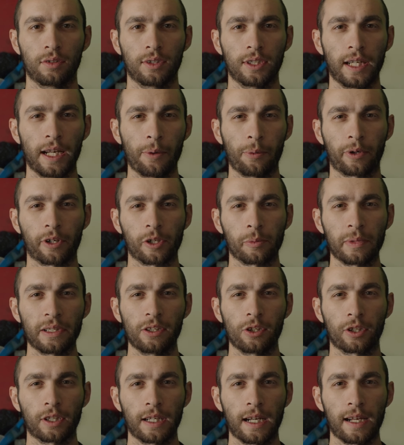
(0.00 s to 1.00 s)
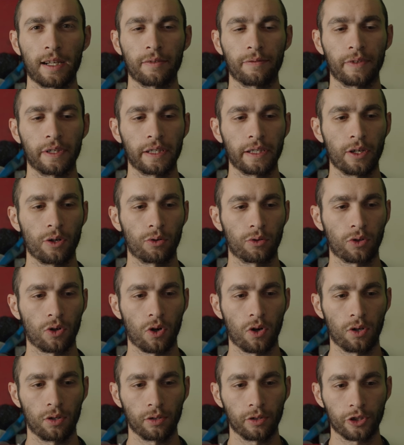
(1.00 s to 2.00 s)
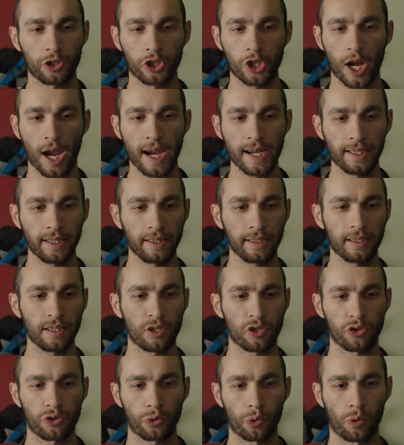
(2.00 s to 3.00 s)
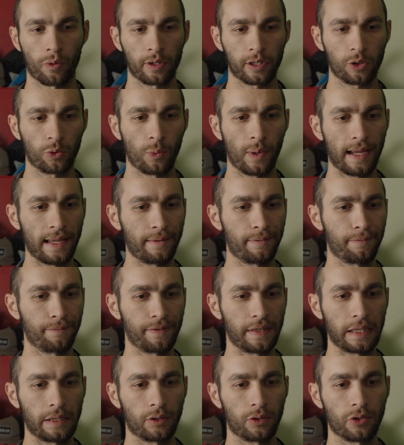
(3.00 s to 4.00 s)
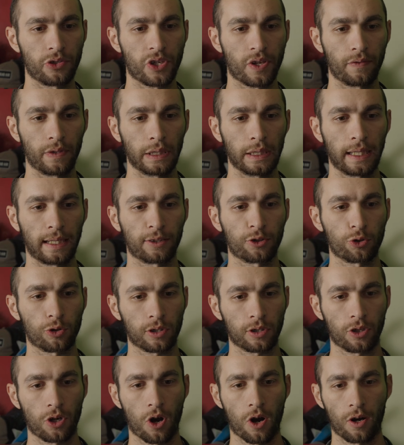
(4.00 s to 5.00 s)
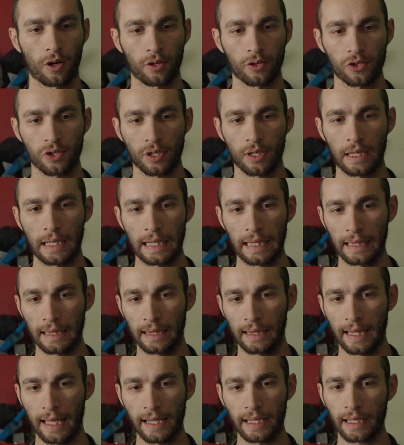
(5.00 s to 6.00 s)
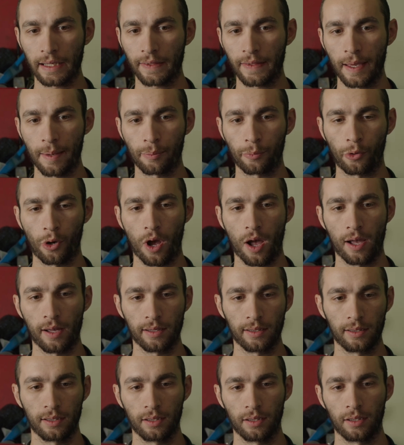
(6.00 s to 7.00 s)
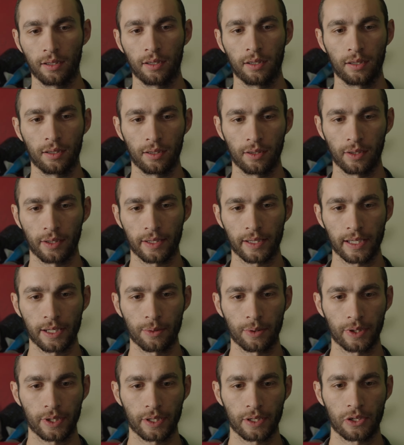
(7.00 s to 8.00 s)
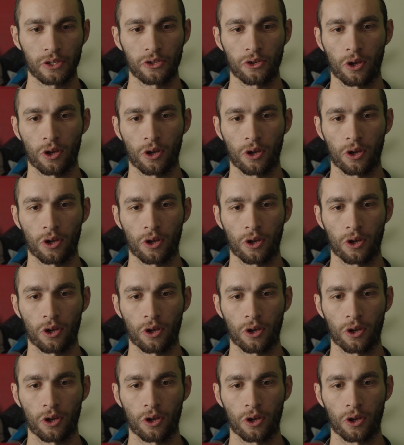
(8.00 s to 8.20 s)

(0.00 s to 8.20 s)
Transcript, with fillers: Today we're going to be looking at a video called China is throwing away fields of electric cars, letting them rot. Let's see what this is